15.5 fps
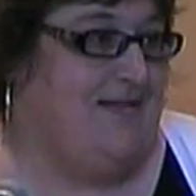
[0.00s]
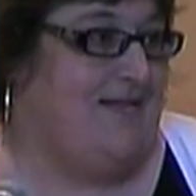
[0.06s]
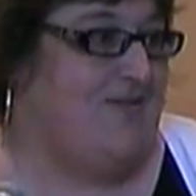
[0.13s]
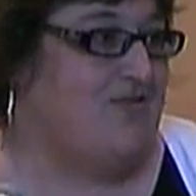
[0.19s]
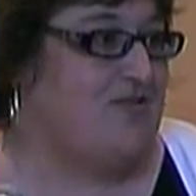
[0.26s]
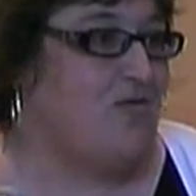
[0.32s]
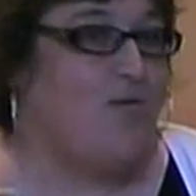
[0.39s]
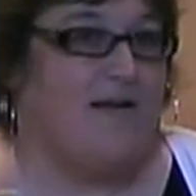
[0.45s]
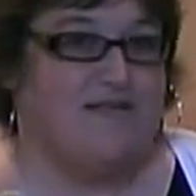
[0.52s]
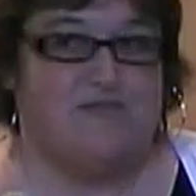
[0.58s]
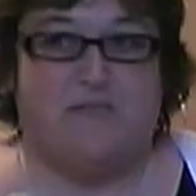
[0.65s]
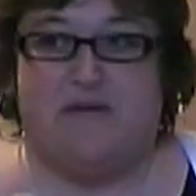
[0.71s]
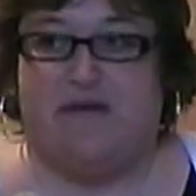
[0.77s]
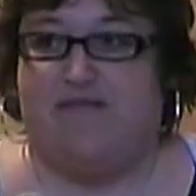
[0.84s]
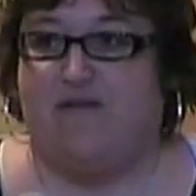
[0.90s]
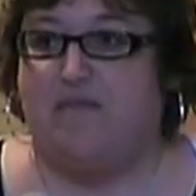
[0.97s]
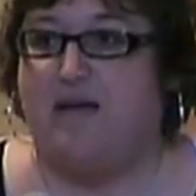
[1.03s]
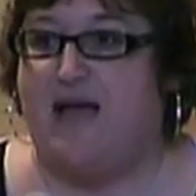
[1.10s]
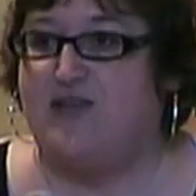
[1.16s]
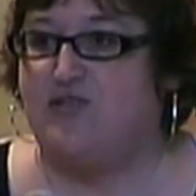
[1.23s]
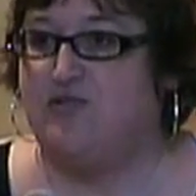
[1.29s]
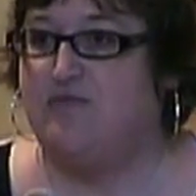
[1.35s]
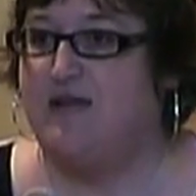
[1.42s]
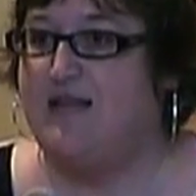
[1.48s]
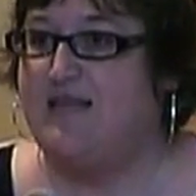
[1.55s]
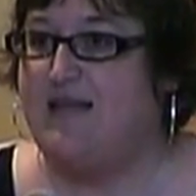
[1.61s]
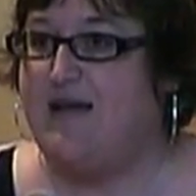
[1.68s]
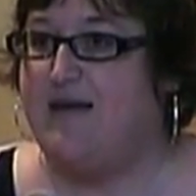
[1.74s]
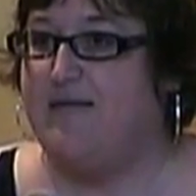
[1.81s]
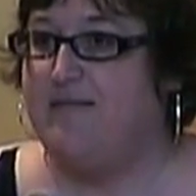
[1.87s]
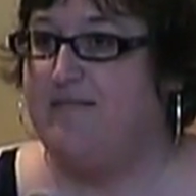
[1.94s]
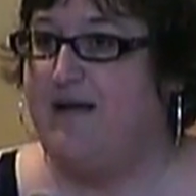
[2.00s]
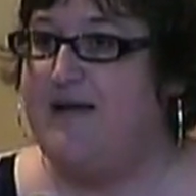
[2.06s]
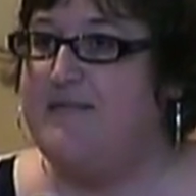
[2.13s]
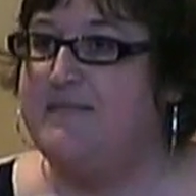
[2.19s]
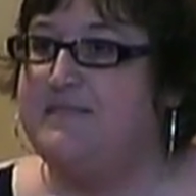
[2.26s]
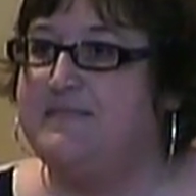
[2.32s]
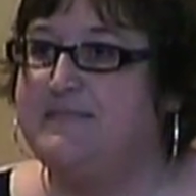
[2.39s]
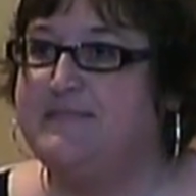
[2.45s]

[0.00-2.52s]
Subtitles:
There's the wellspring of compassion right there, right?